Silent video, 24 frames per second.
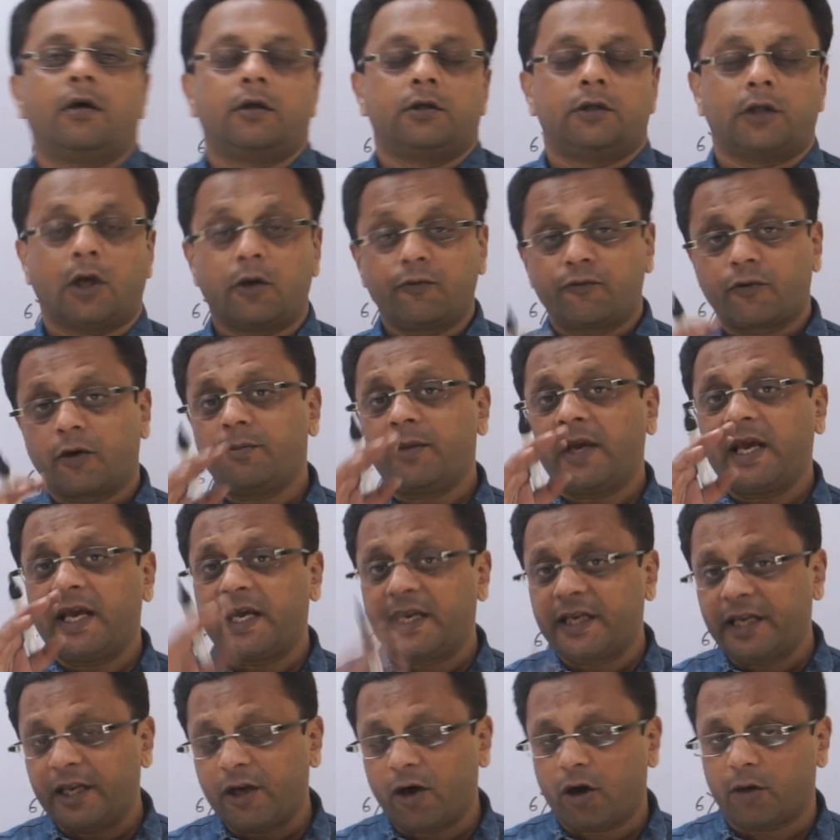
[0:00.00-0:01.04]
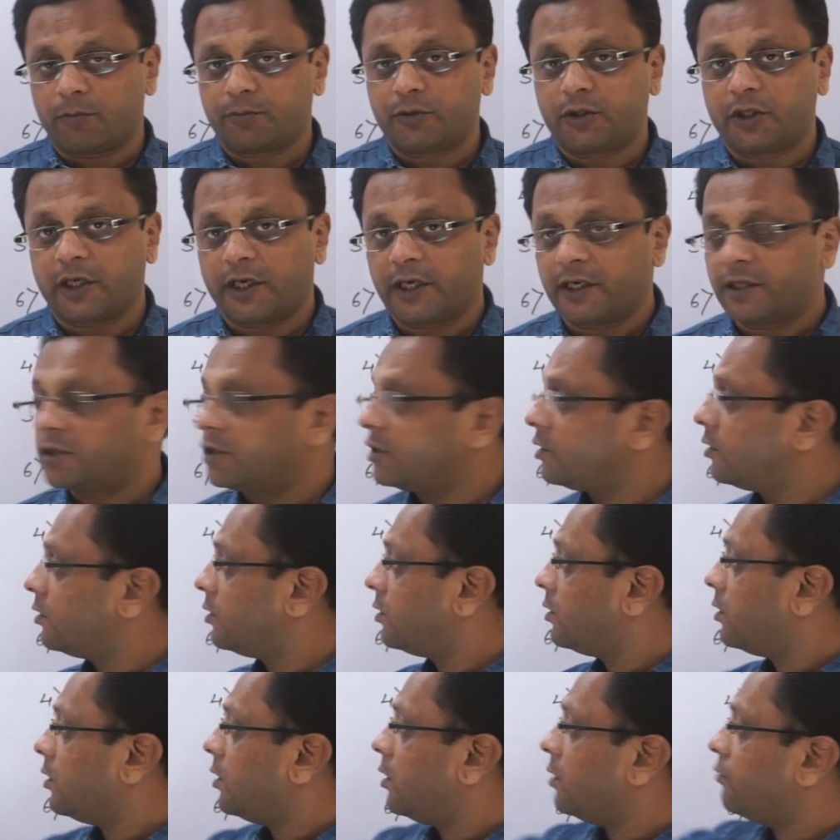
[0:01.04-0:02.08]
Now from any object,
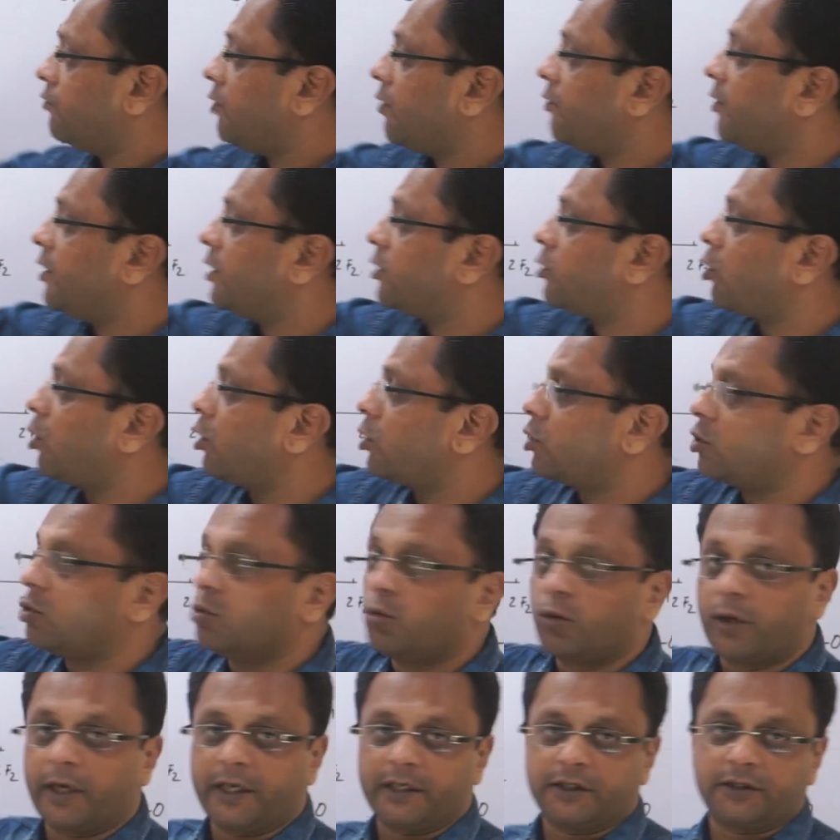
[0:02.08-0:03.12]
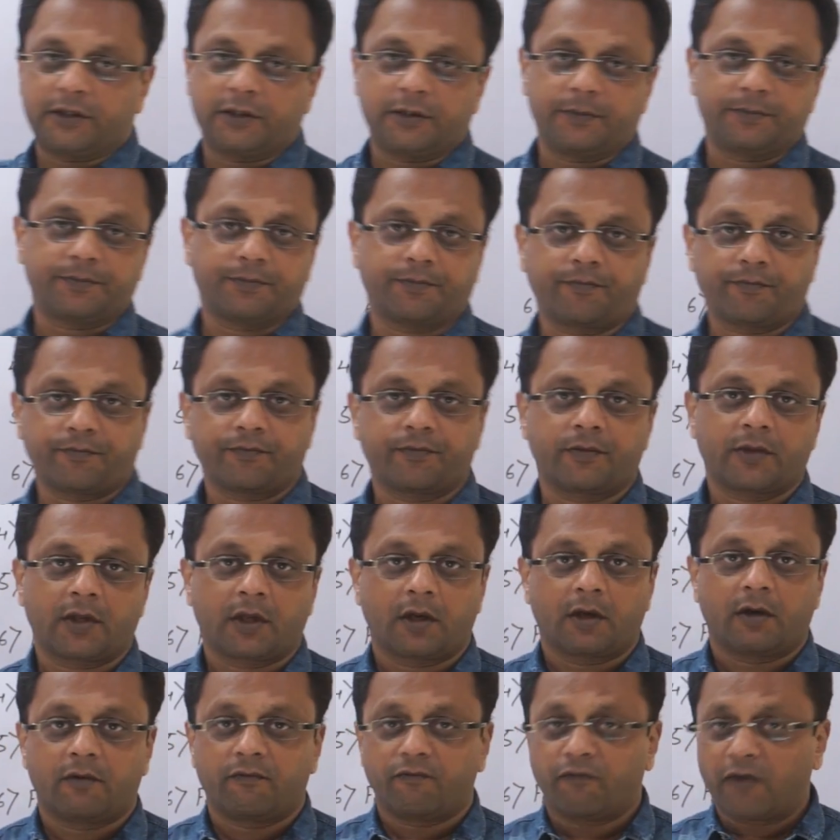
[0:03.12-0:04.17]
we will draw two rays.
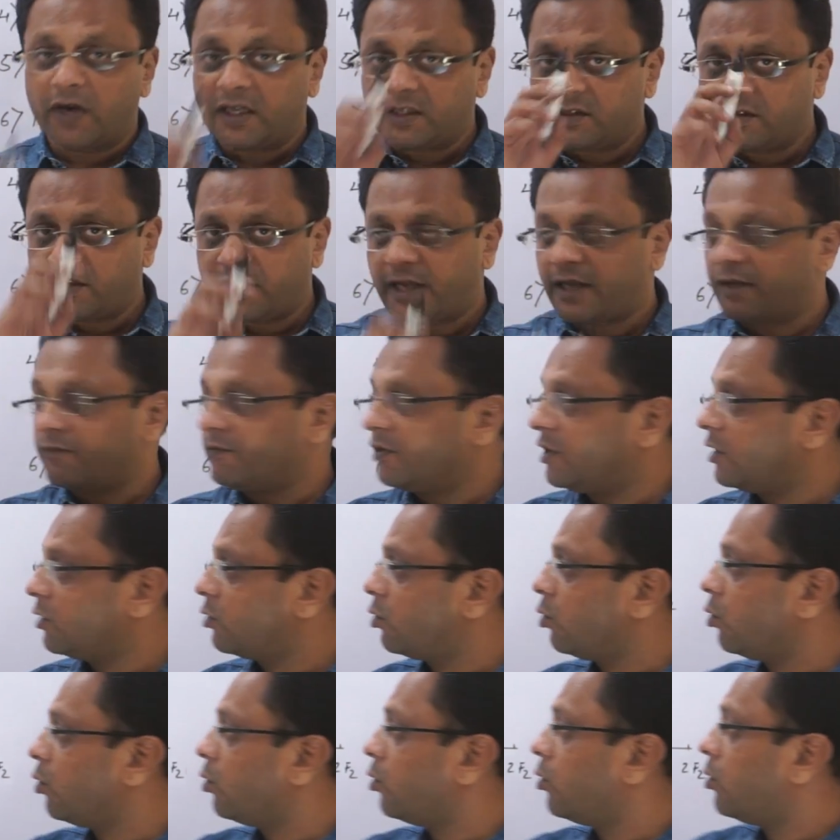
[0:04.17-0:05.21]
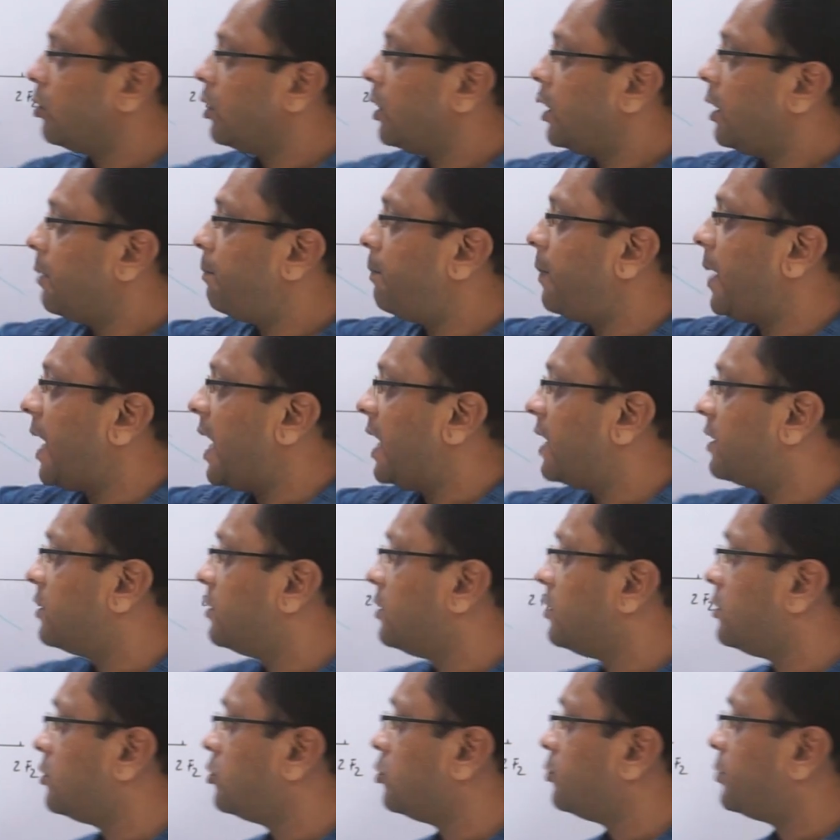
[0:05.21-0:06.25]
One ray will go
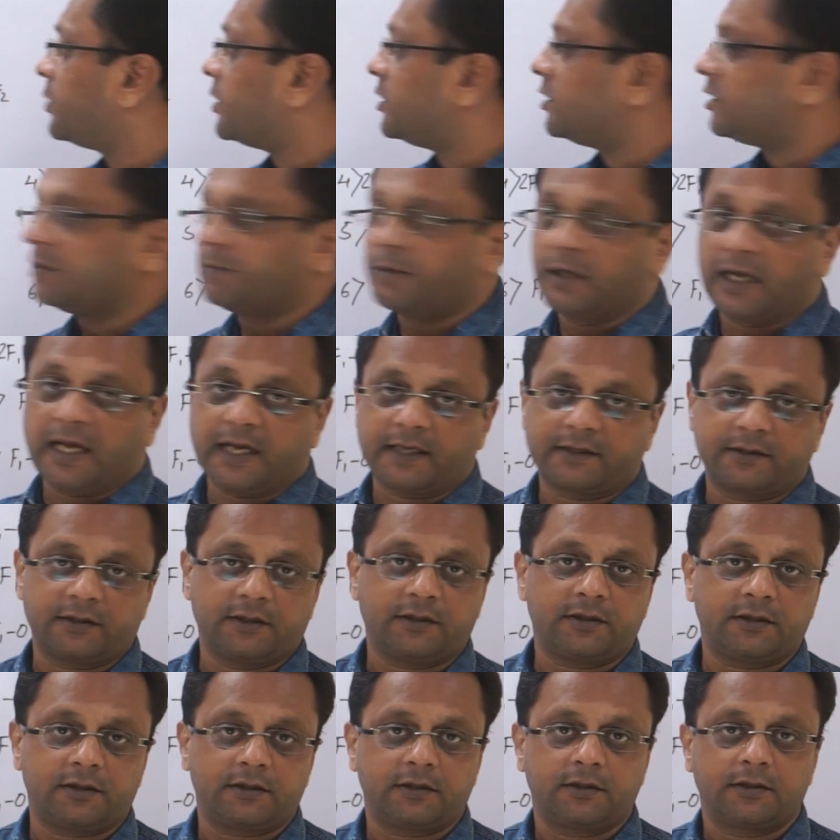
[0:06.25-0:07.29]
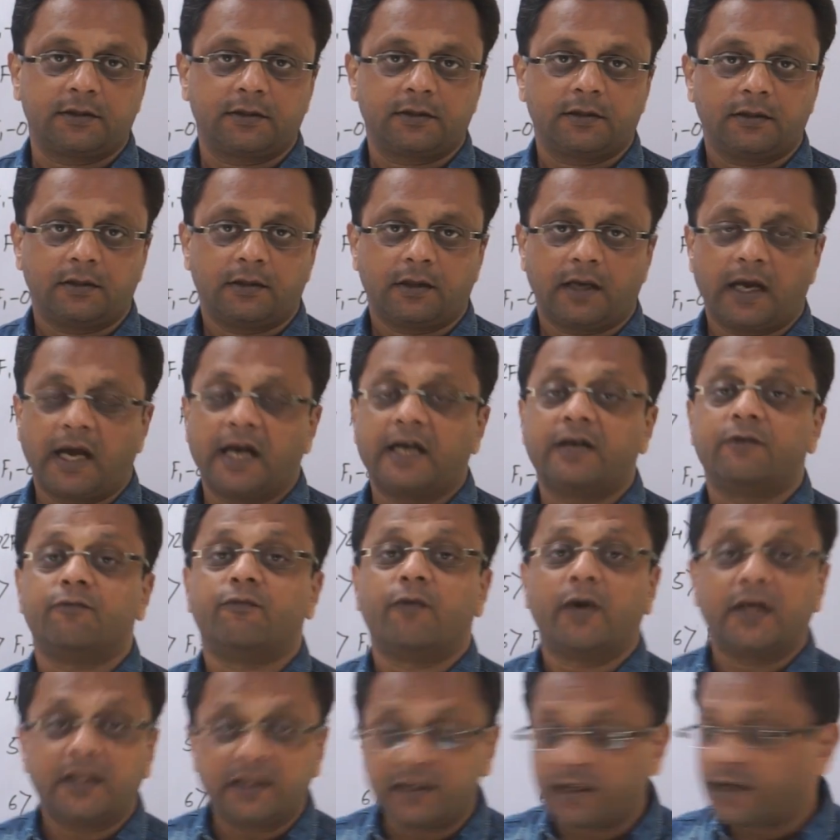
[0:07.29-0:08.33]
parallel to principal axis and
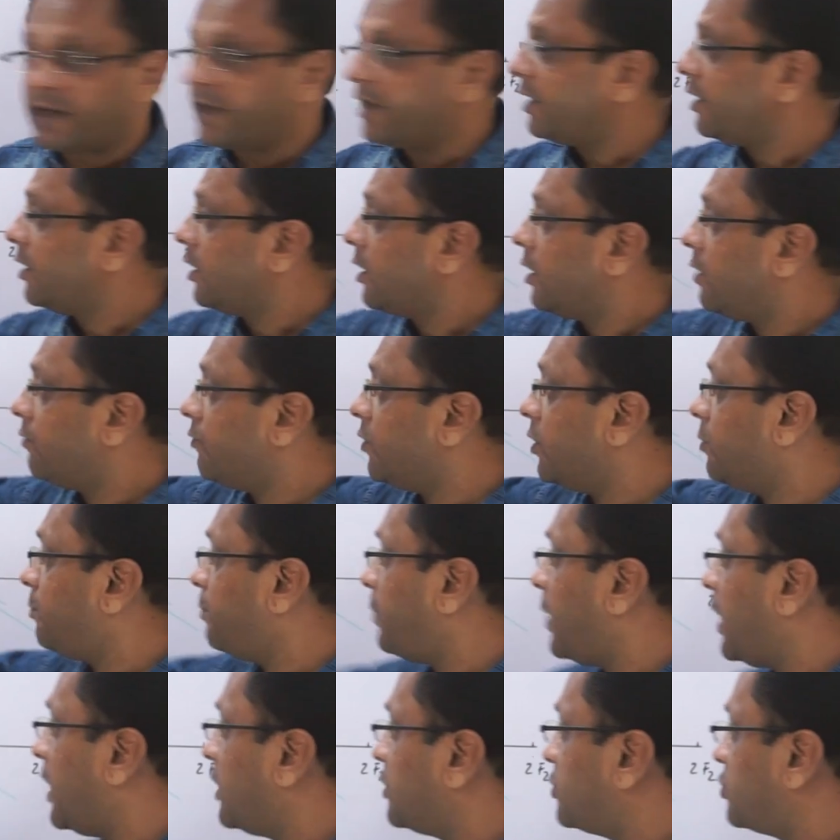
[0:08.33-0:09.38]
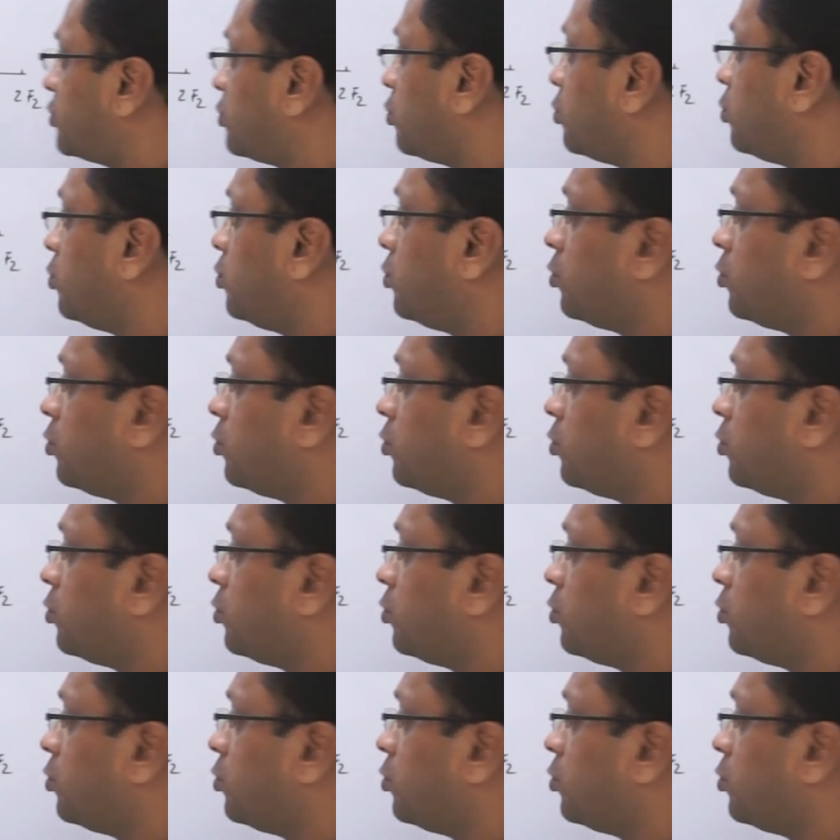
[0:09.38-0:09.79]
one ray will pass through